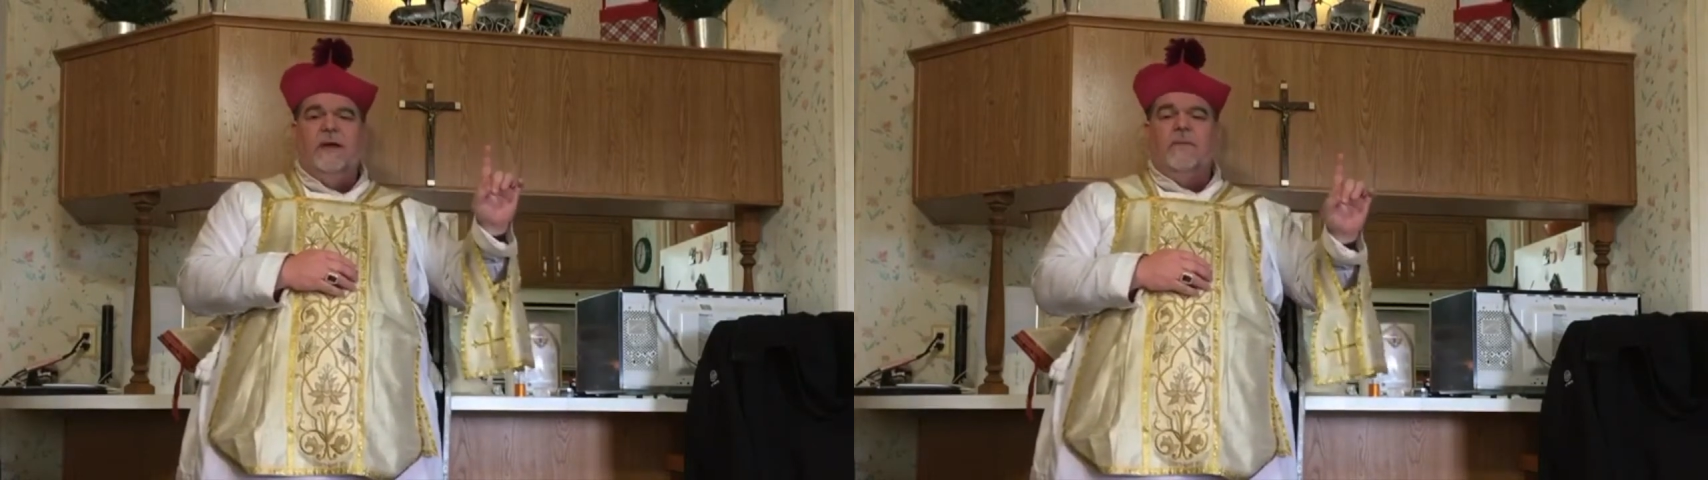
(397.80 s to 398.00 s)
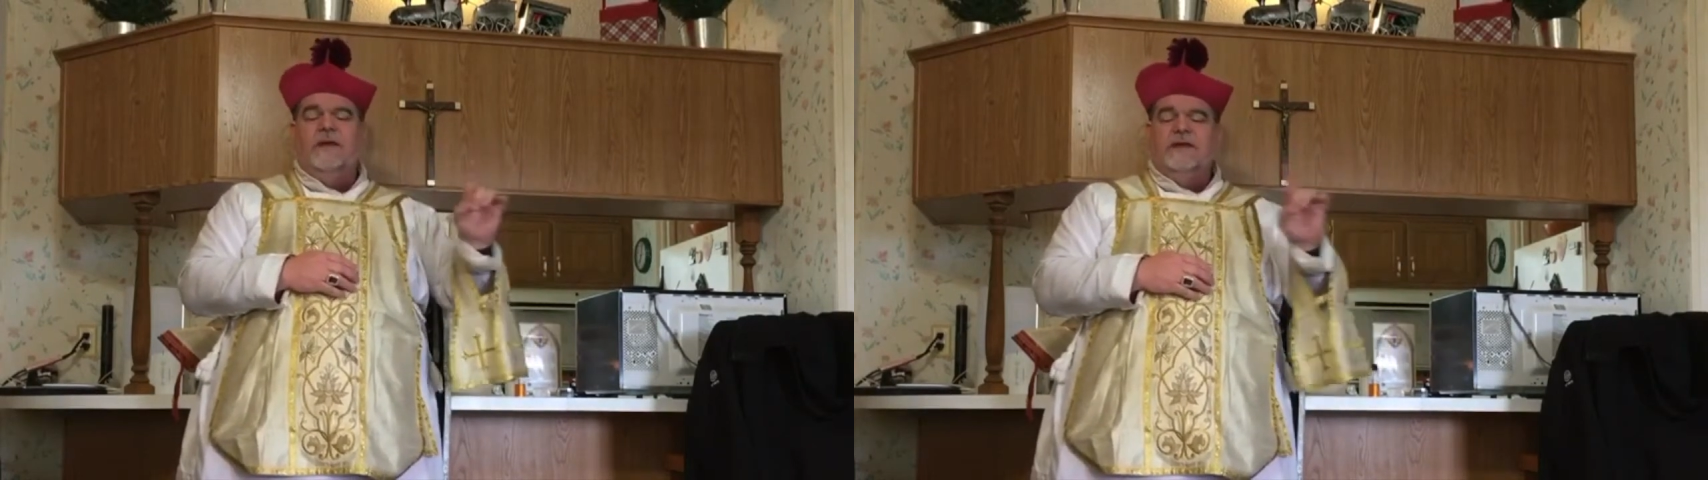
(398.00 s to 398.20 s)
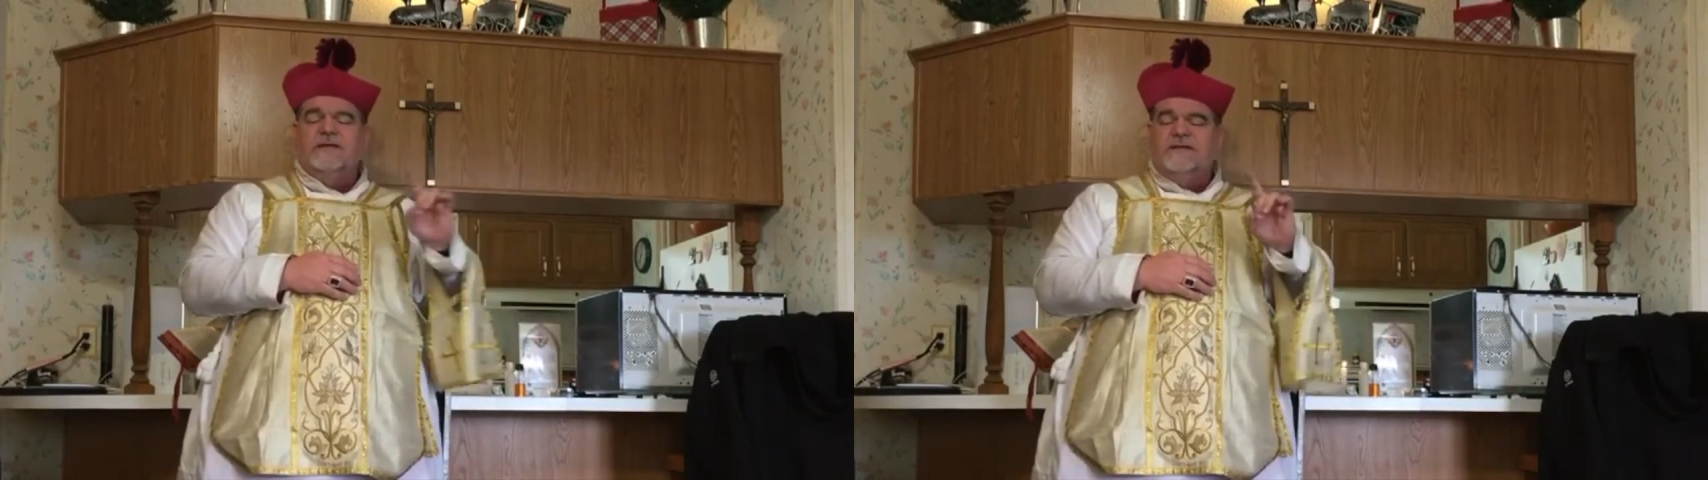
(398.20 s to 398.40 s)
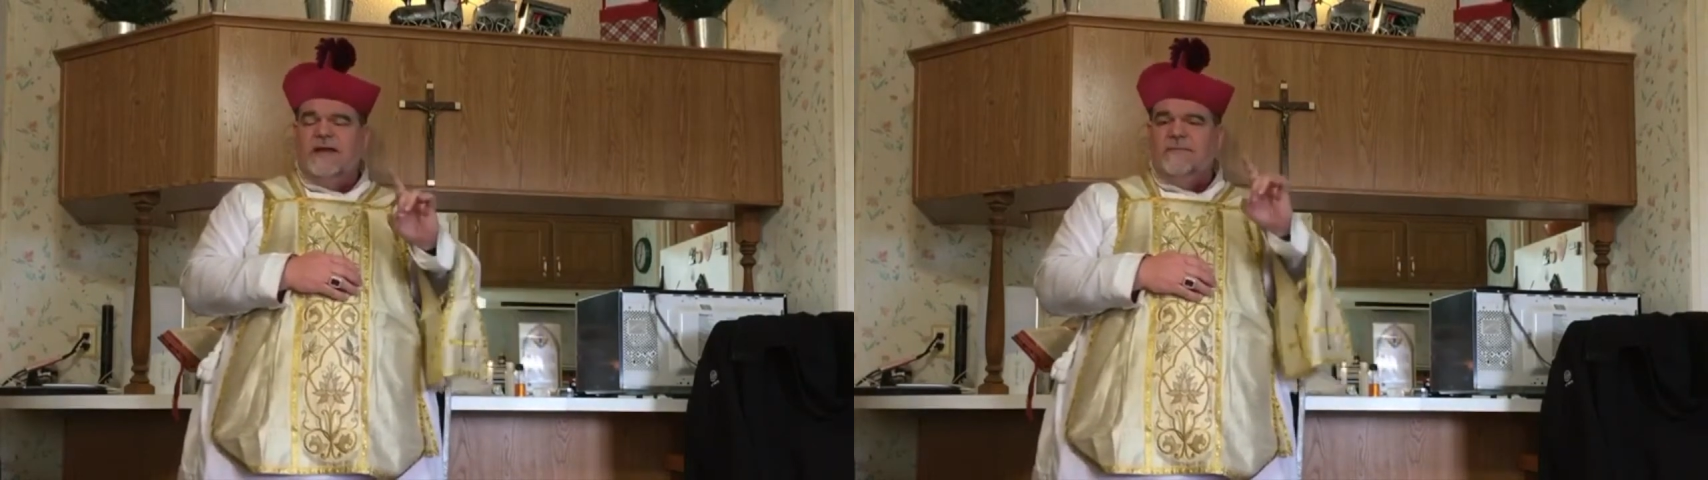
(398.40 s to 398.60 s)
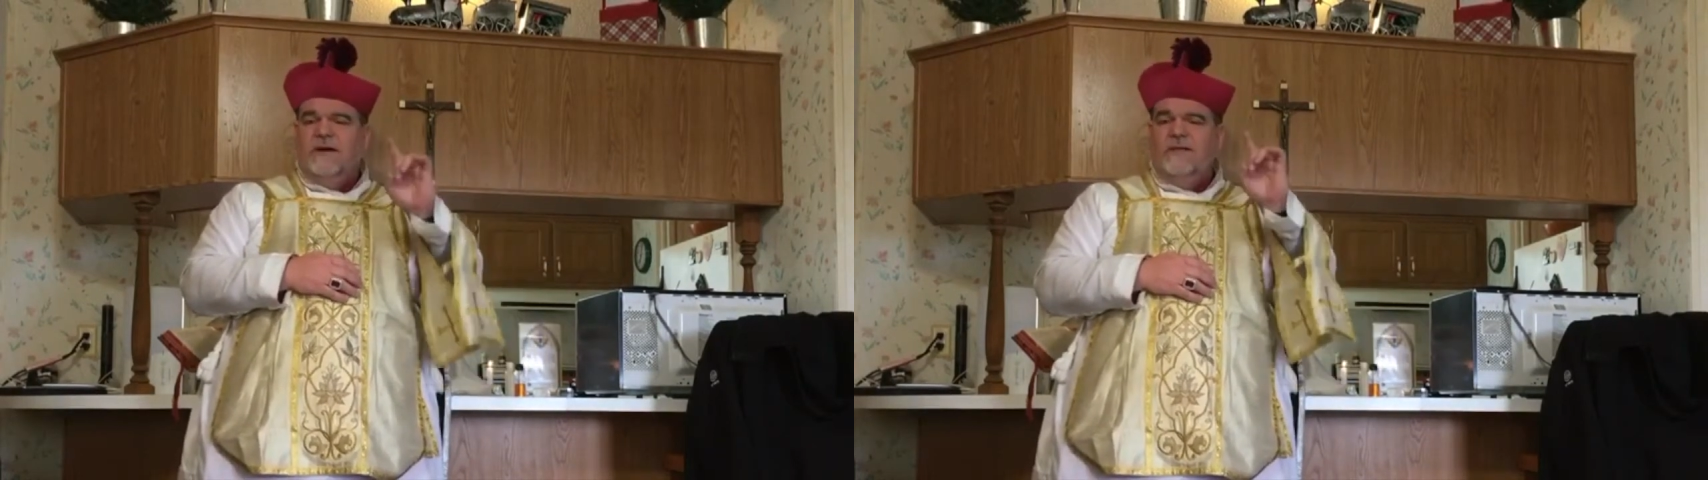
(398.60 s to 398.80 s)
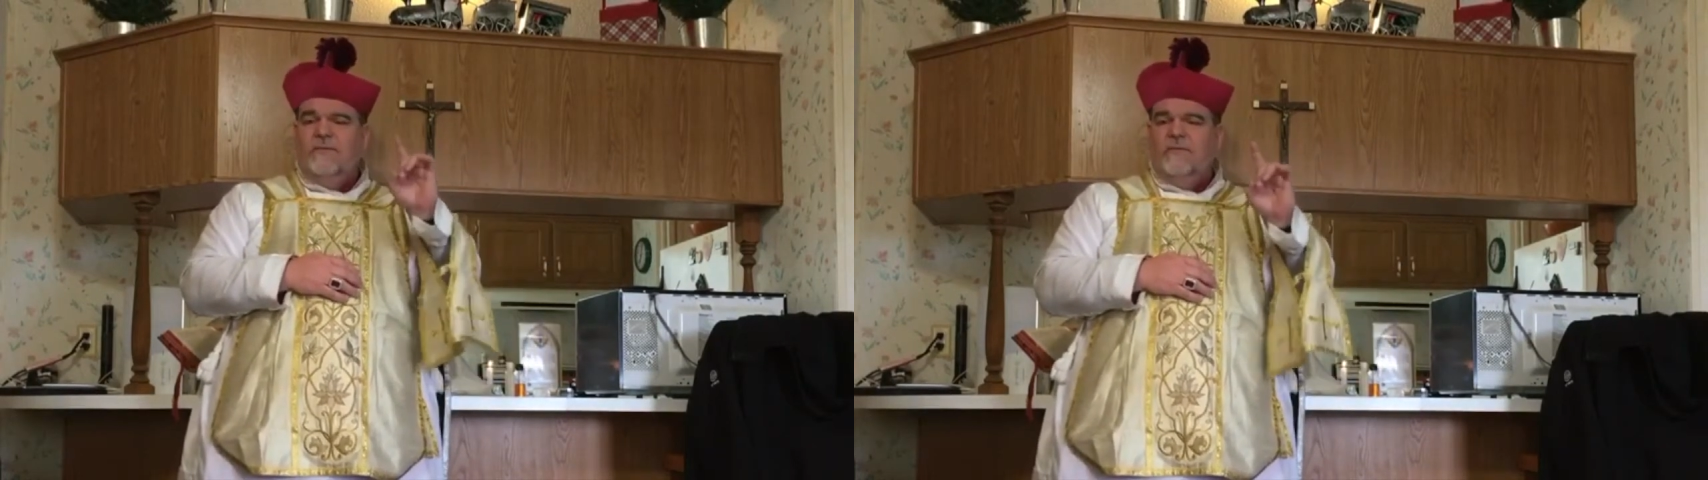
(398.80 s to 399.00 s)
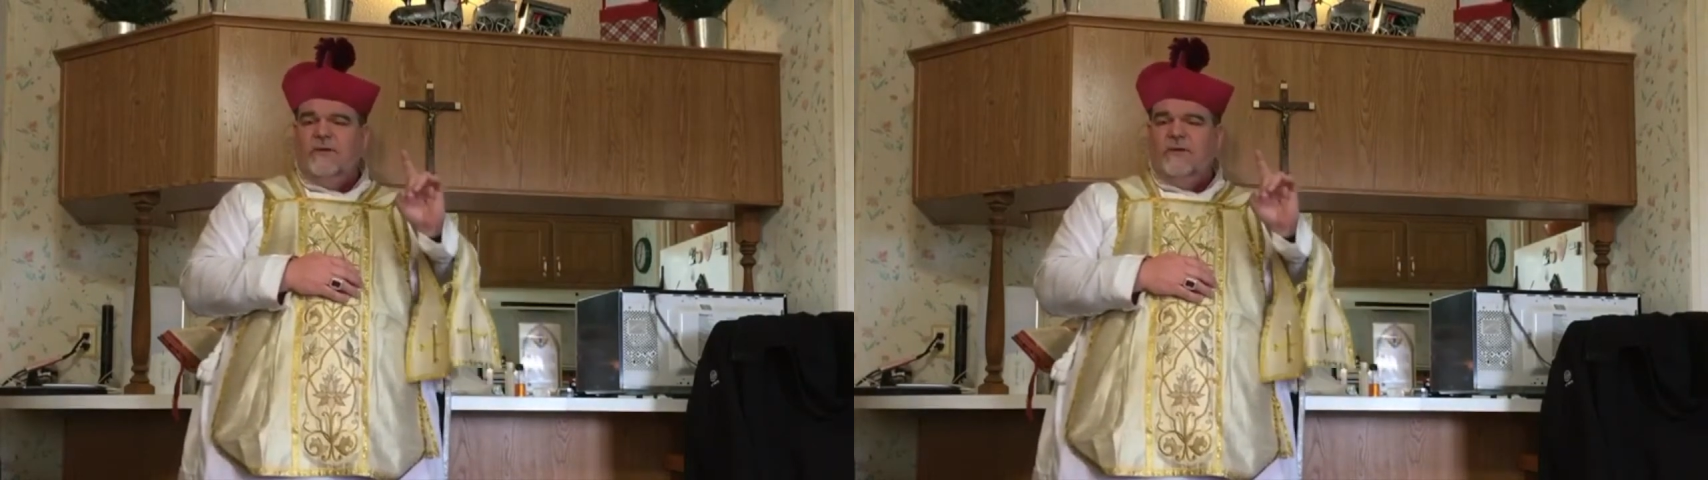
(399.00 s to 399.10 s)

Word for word: But he said, by the